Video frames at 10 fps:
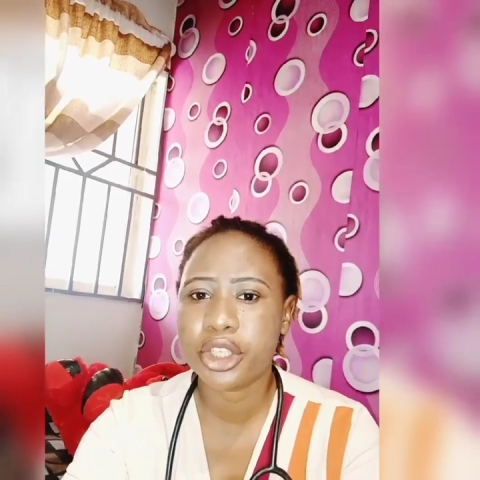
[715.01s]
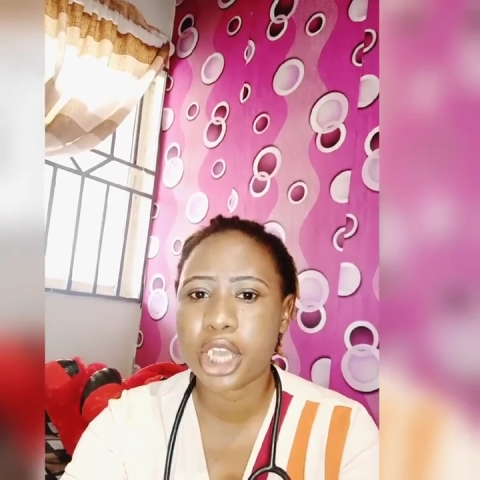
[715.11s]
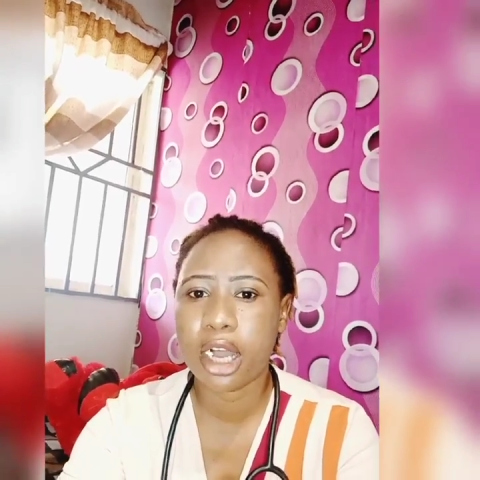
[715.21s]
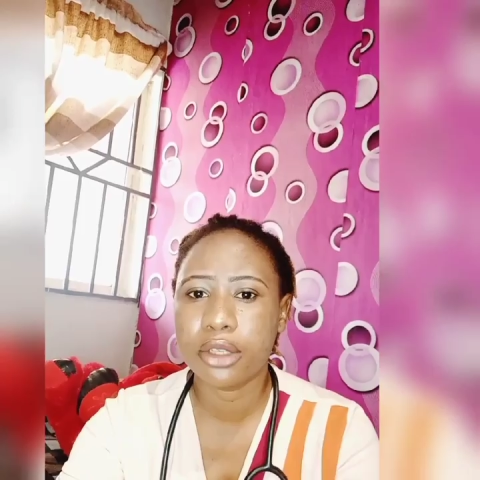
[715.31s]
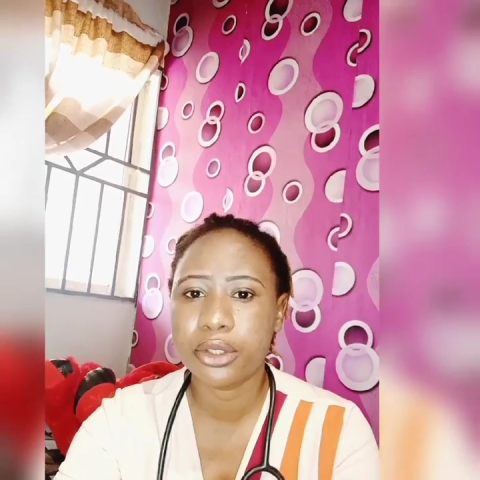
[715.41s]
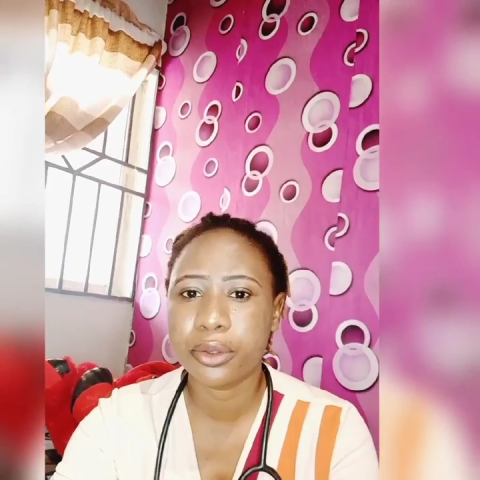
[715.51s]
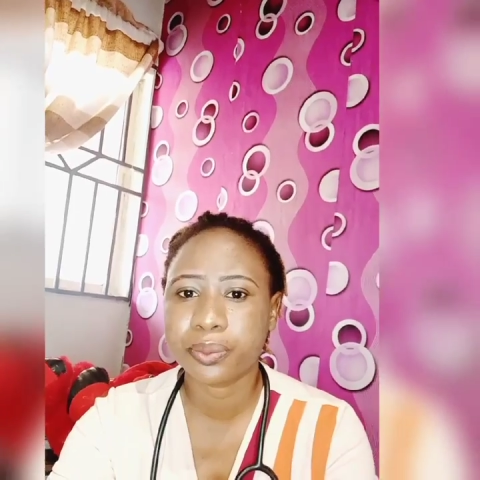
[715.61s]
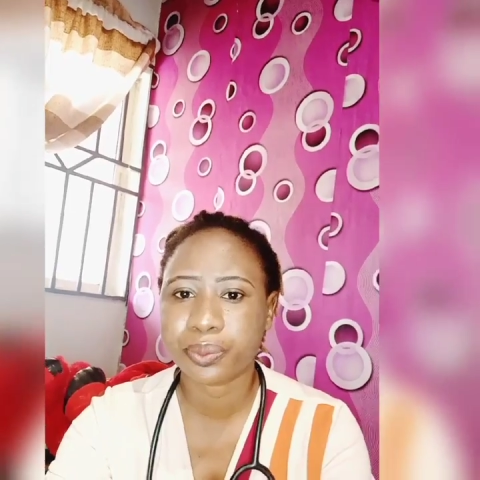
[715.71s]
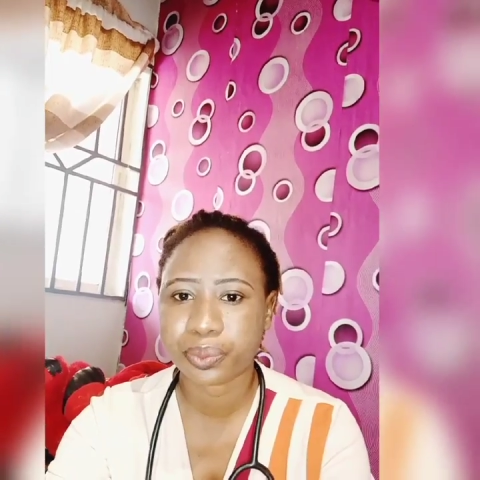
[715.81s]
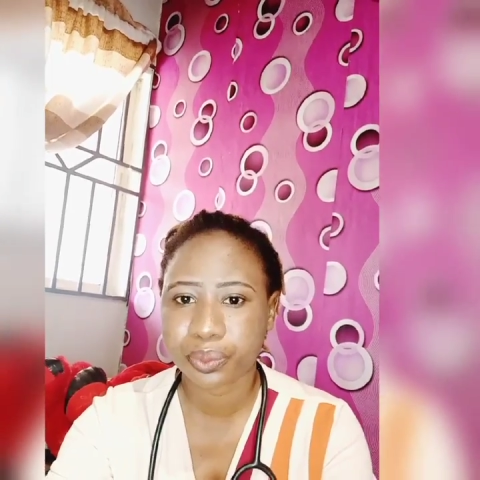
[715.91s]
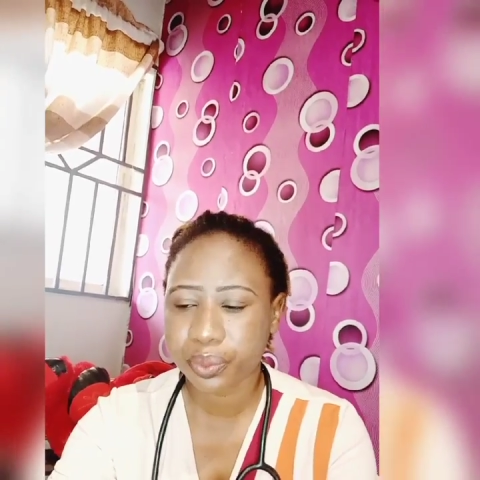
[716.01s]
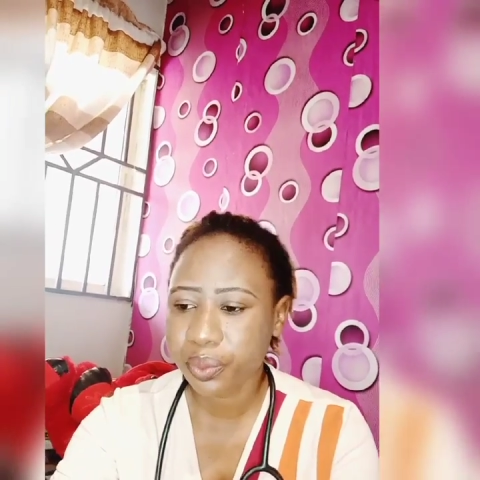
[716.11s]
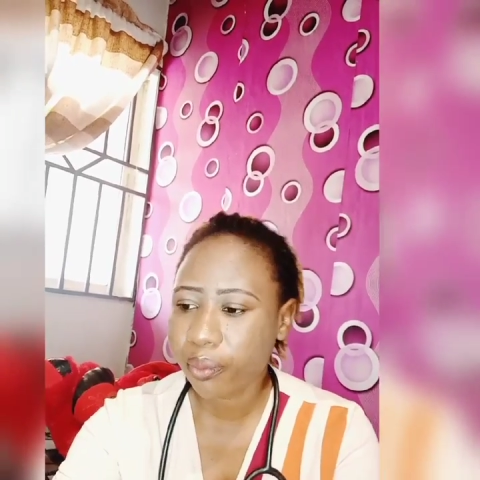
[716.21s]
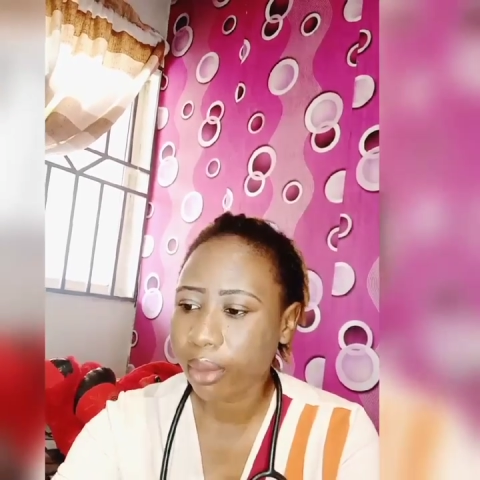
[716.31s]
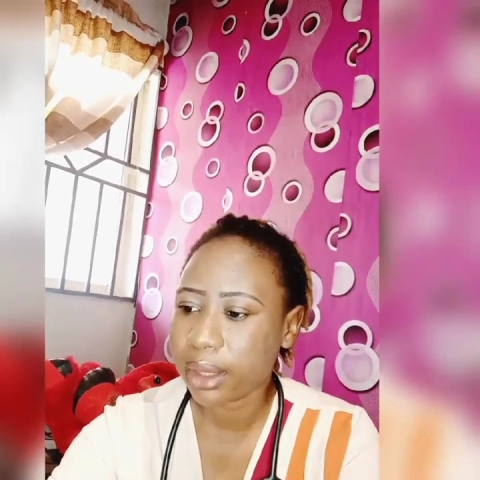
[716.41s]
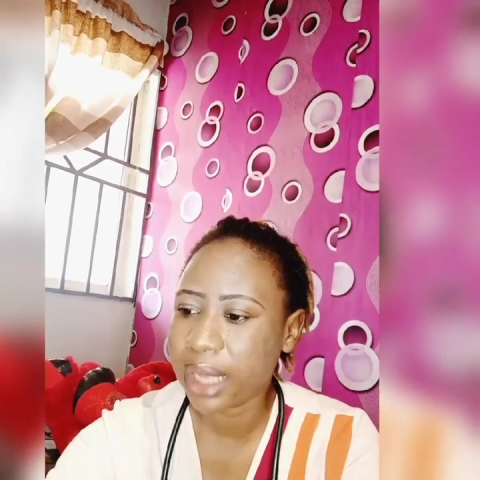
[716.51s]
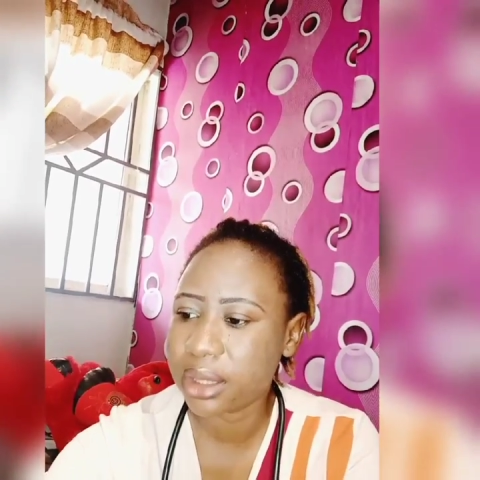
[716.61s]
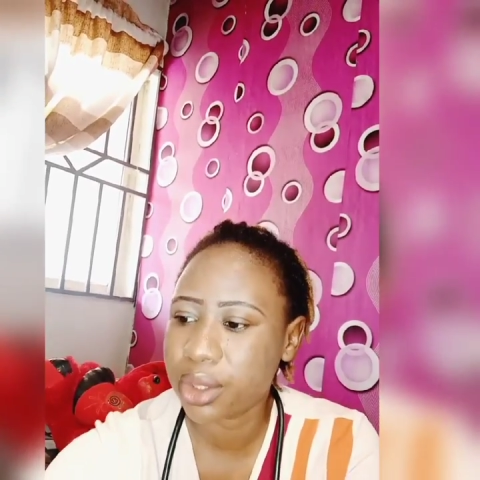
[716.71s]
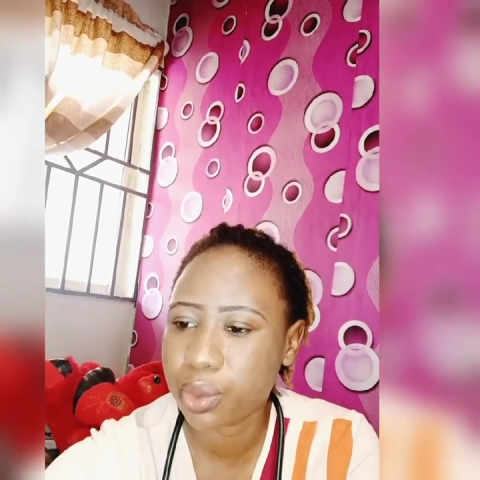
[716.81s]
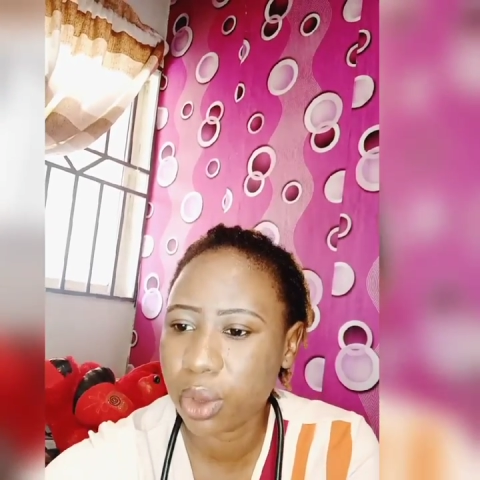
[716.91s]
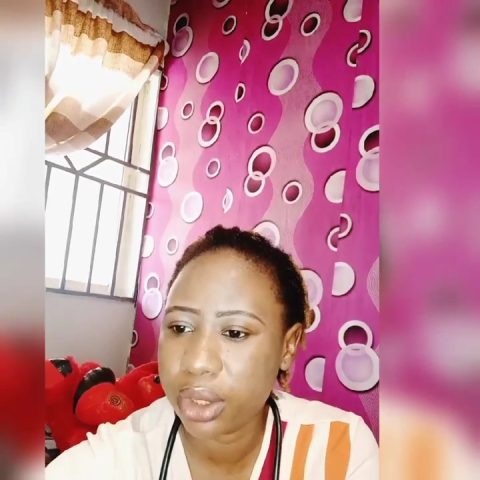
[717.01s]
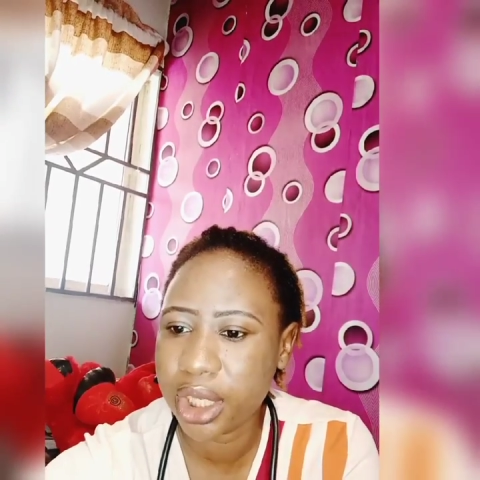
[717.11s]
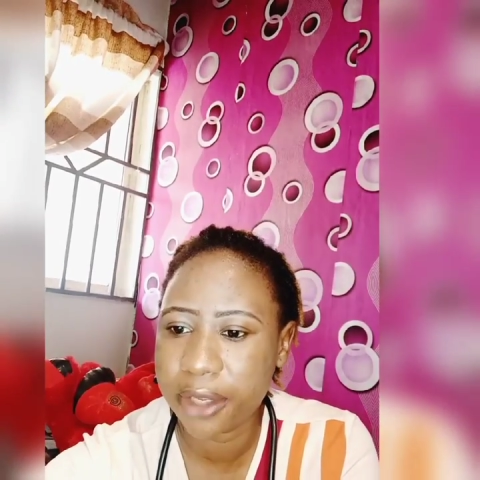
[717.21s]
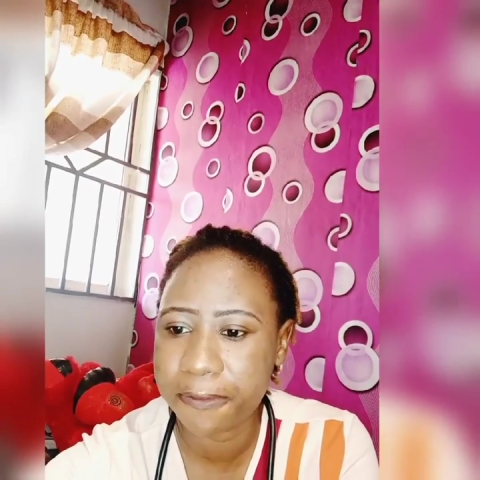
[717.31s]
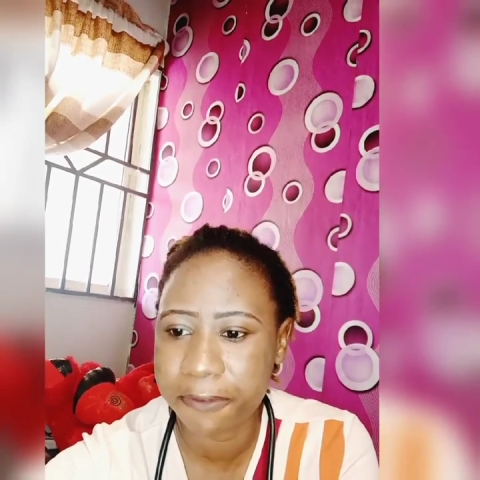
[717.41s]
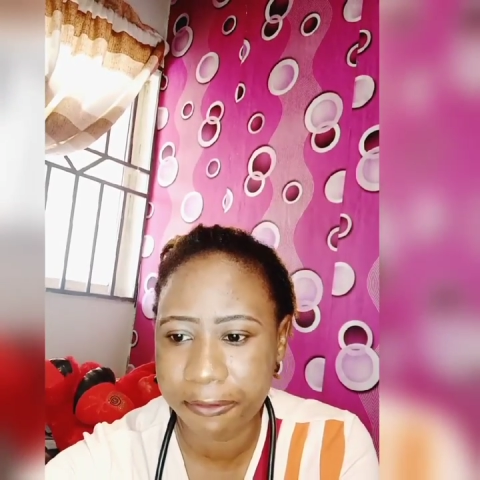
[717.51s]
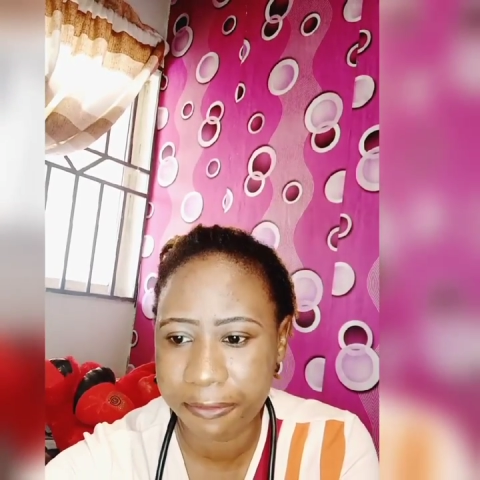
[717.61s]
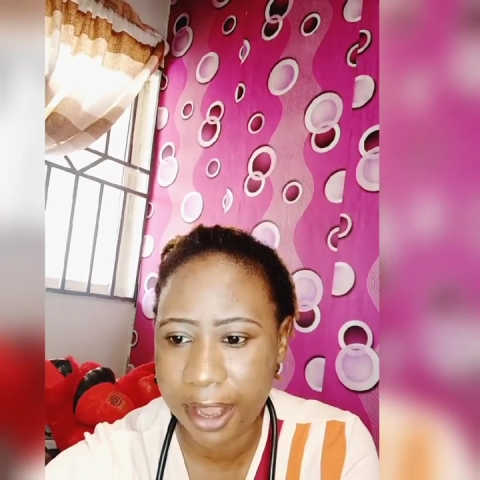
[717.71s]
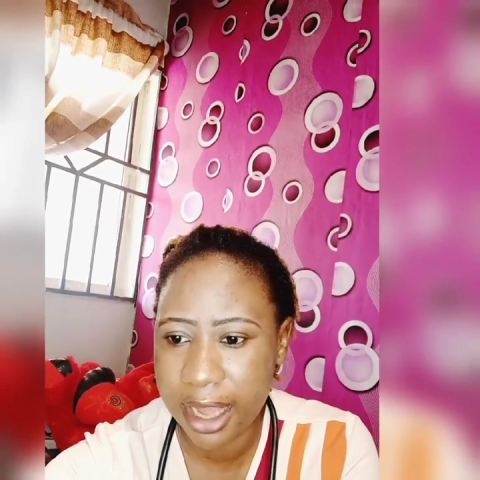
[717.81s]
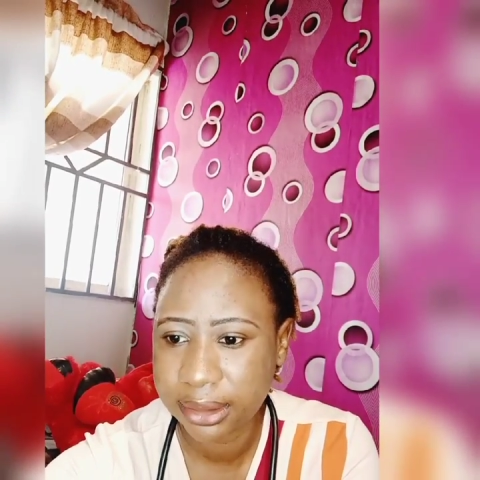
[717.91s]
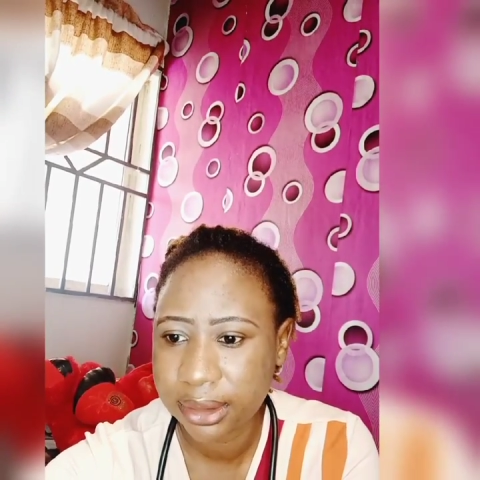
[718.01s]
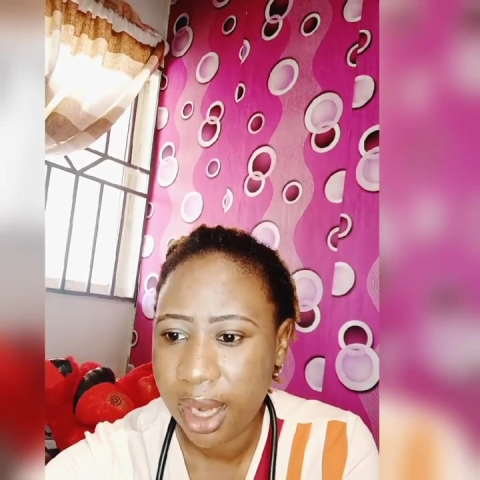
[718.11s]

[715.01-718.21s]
child that is running fever.